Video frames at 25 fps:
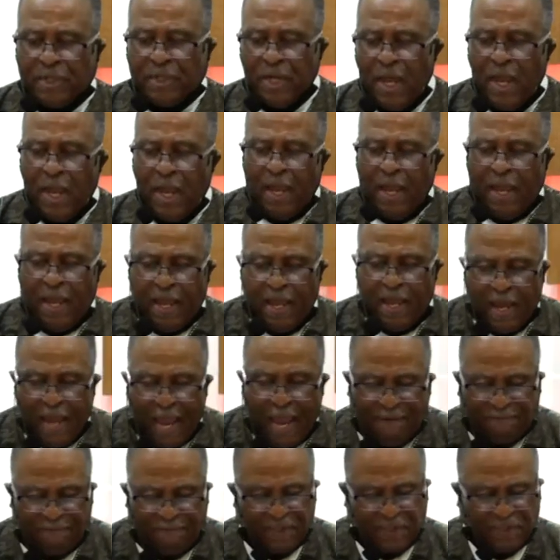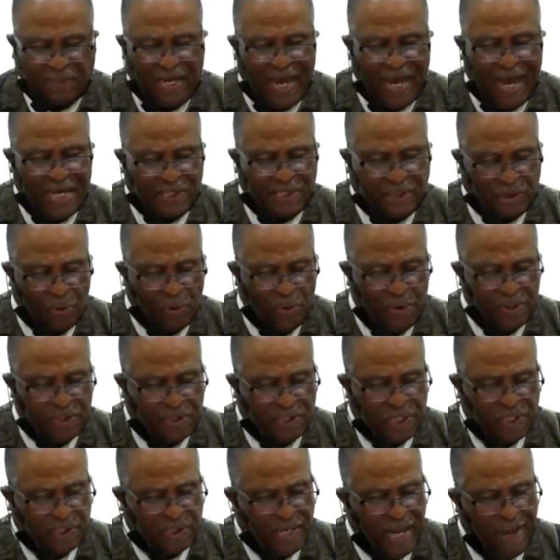he emphasized to his
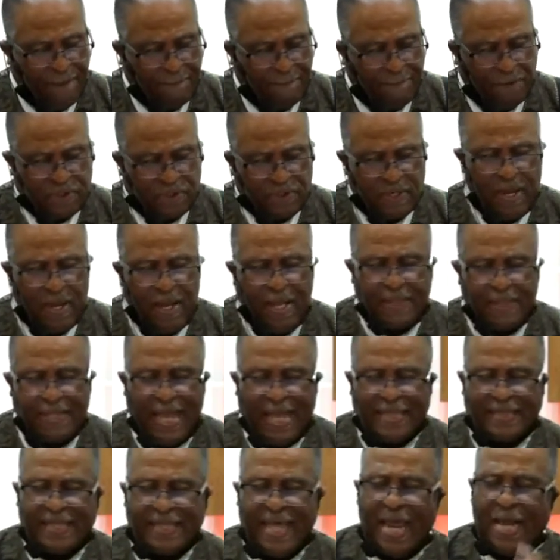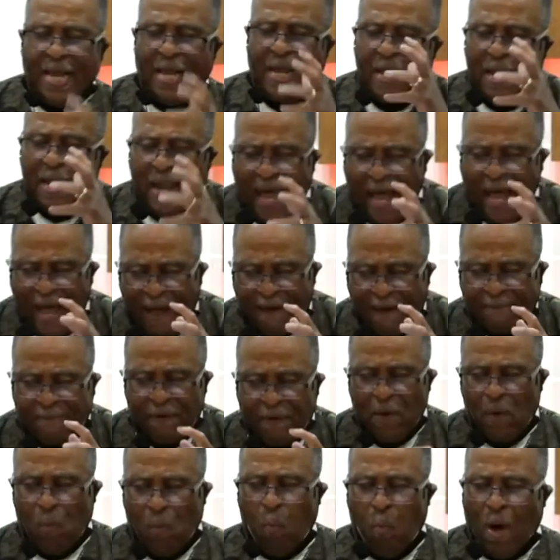disciples that they
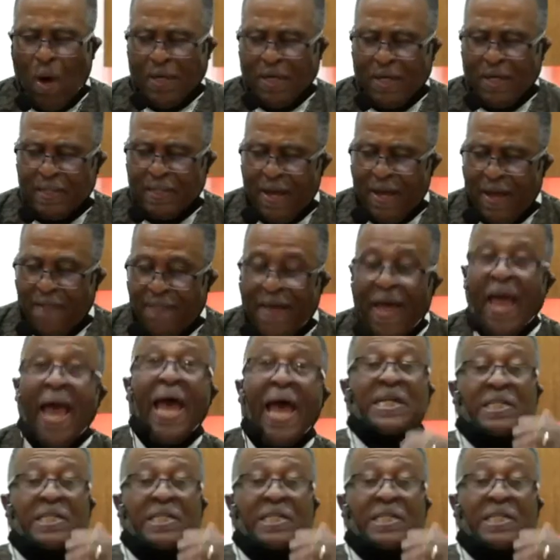love one another as